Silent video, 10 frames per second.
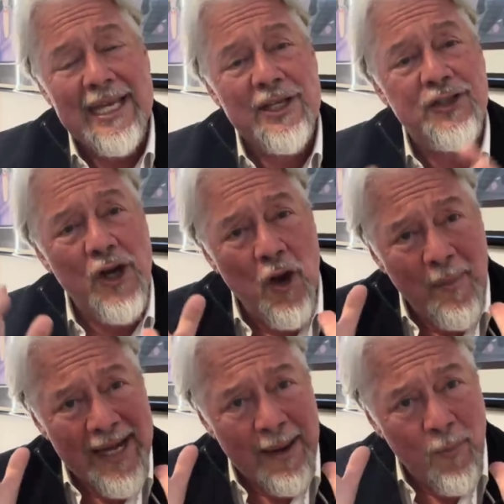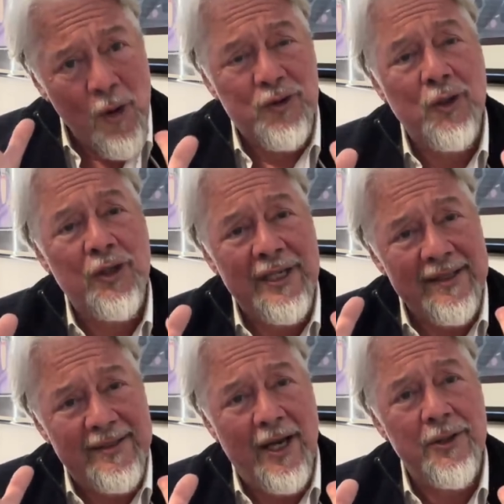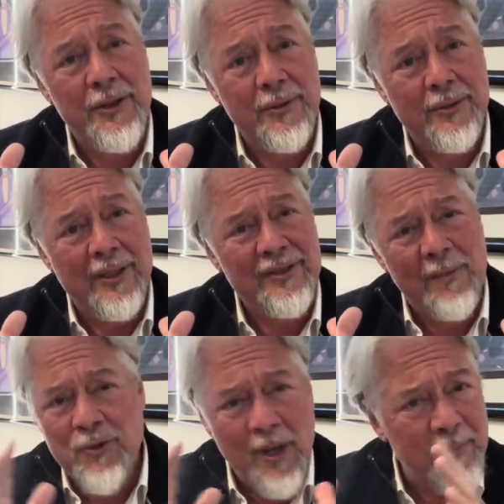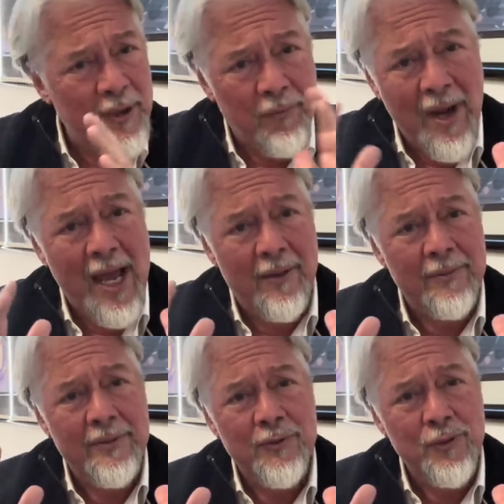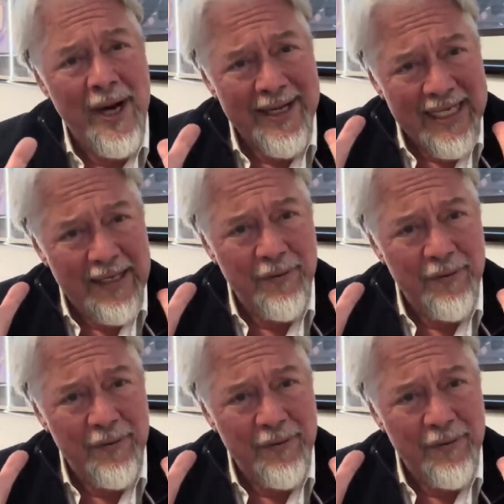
Gentlemen, I'm also going to tell you, because I'm jumping around, trying to give